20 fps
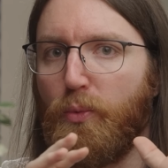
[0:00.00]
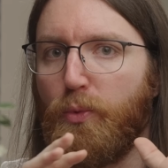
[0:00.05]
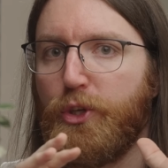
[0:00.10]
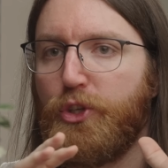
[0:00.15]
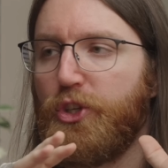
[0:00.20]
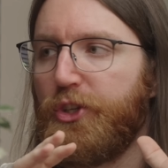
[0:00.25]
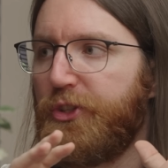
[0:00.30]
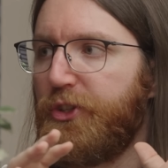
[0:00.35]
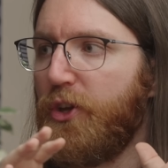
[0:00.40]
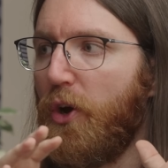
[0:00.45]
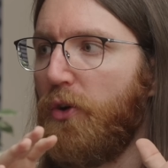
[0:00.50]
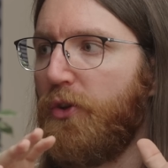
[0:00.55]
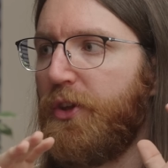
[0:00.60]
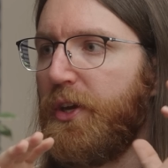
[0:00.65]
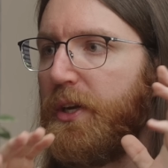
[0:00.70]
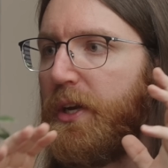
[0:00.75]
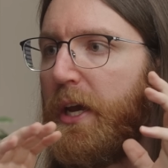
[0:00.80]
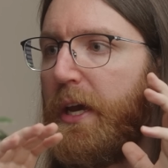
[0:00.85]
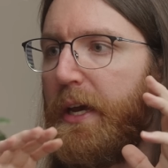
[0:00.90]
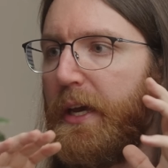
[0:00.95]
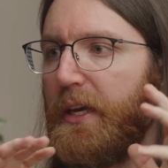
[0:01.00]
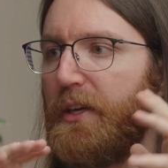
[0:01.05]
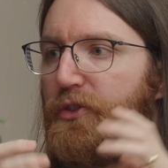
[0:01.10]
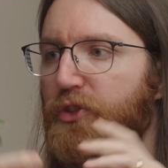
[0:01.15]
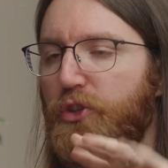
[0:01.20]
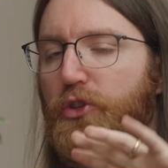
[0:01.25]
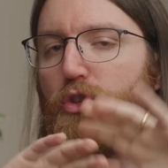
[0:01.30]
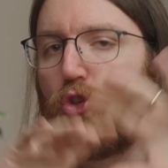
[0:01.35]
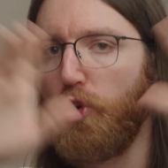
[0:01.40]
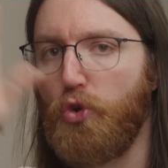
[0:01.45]
We just know that
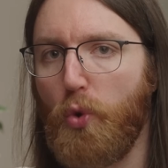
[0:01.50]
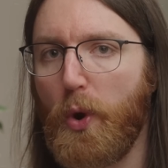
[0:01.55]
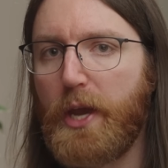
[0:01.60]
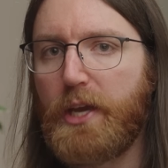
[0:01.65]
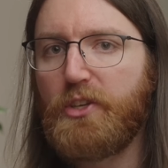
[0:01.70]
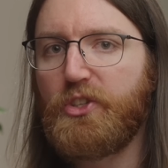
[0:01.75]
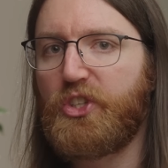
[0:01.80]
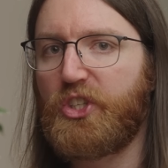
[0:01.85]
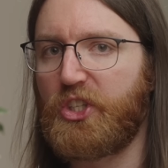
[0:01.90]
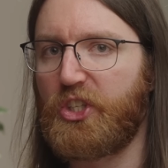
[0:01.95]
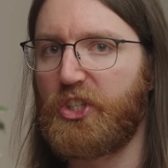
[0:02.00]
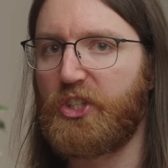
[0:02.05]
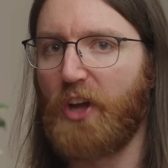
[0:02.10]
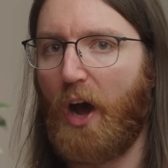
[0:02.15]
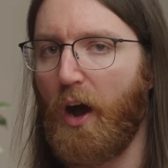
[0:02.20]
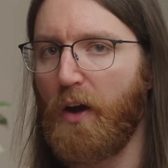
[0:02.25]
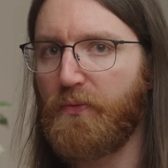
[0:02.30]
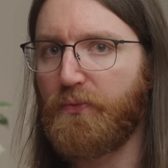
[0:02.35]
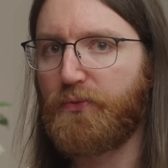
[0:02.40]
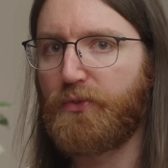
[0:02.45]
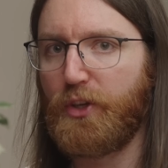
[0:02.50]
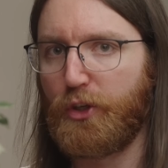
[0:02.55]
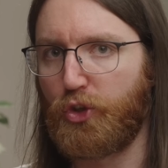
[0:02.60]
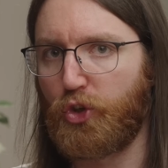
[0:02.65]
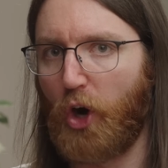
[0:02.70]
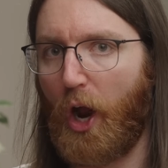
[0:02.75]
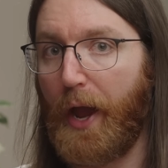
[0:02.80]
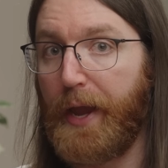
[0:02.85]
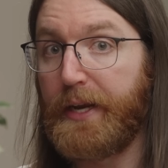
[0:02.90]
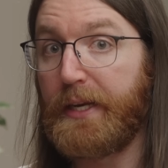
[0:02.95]
it's doing stuff to
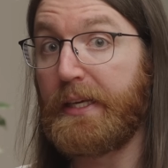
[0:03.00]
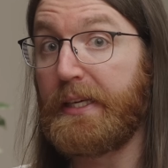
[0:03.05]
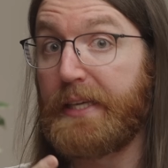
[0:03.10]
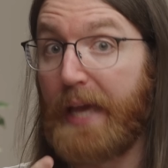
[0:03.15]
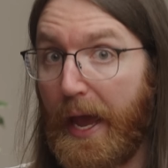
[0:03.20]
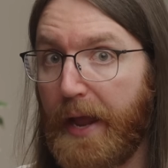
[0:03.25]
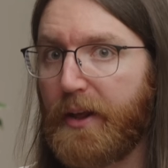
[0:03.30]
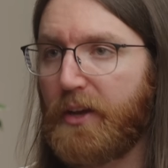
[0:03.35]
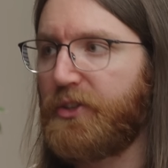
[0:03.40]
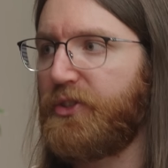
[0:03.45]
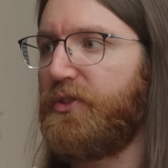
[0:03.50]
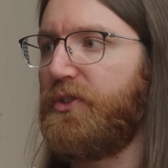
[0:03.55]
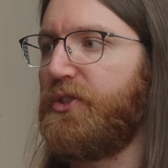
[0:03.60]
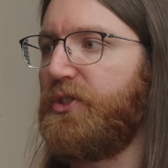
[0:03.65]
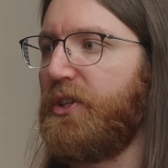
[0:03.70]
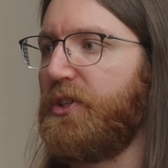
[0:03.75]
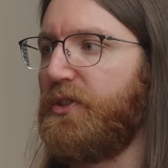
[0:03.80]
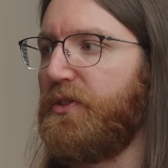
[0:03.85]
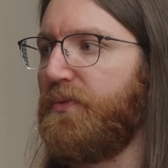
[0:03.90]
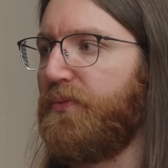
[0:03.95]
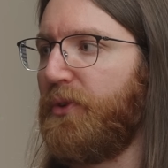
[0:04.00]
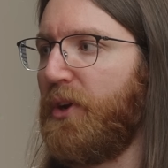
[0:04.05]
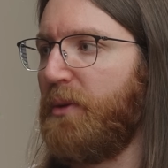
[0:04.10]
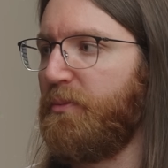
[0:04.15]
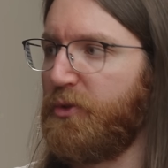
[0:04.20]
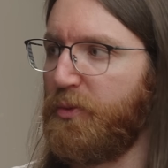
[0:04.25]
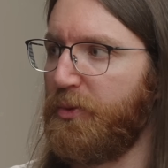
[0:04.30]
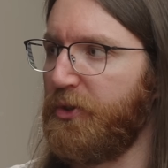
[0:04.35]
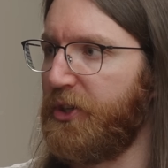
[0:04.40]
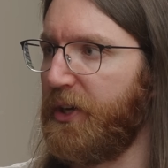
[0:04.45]
try and get us to 60
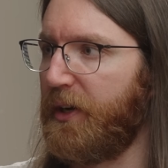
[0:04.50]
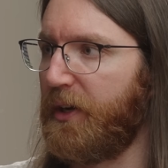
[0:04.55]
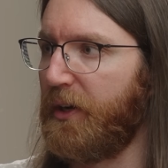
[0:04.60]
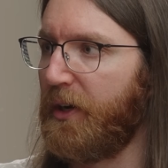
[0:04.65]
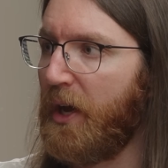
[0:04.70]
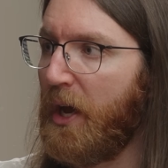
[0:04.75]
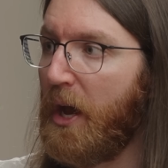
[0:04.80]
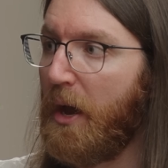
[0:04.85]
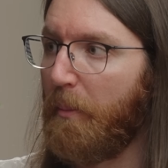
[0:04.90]
frames per second.